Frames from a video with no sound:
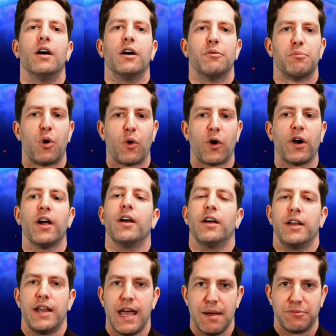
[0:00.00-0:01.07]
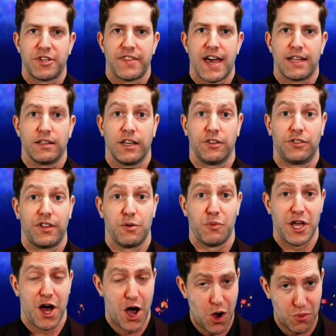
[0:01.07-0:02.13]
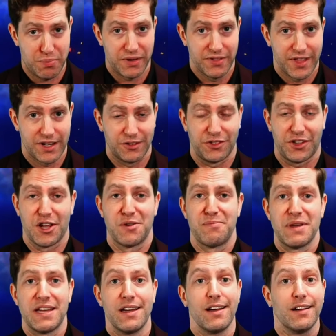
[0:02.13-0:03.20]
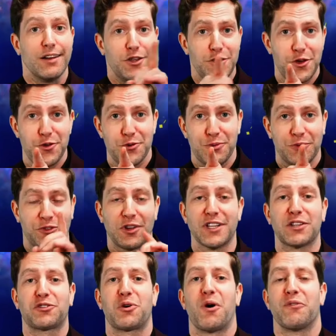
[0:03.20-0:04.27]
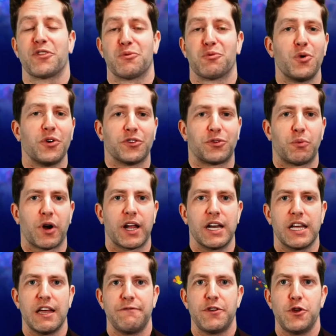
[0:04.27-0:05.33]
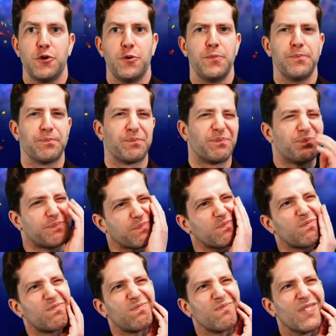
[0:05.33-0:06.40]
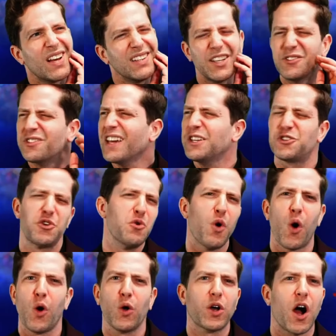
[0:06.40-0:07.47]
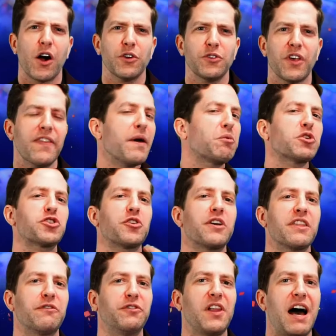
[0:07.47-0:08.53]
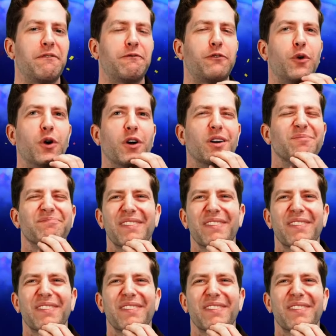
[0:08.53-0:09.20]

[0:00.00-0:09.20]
more name to that list, and we hope that it's going to be you. So let's go over the rules. We're going to give you, let's say, two hole cards, and then we'll show you the flop four.